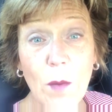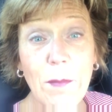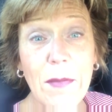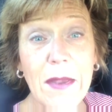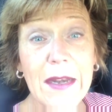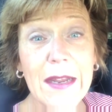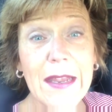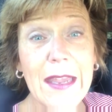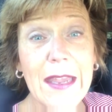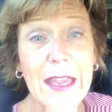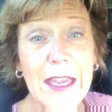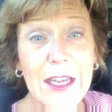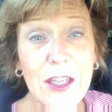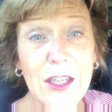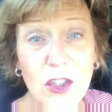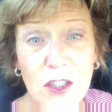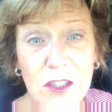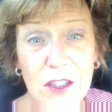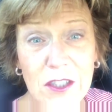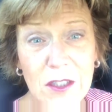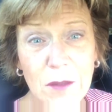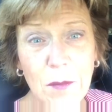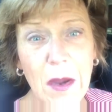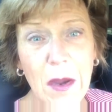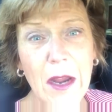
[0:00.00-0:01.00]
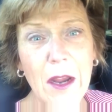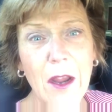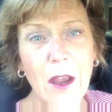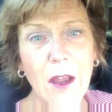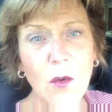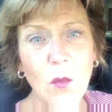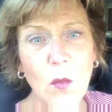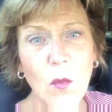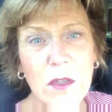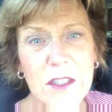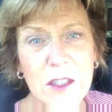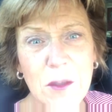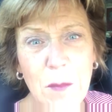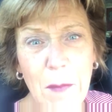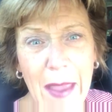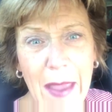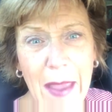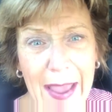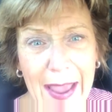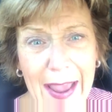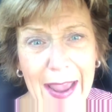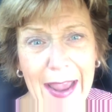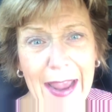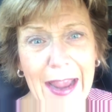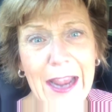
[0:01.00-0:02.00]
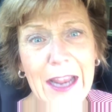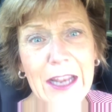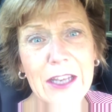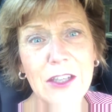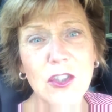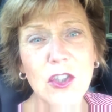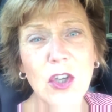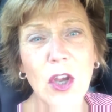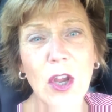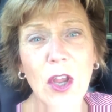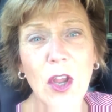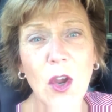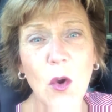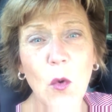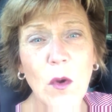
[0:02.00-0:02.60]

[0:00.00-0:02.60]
What medications am I on? What's my age?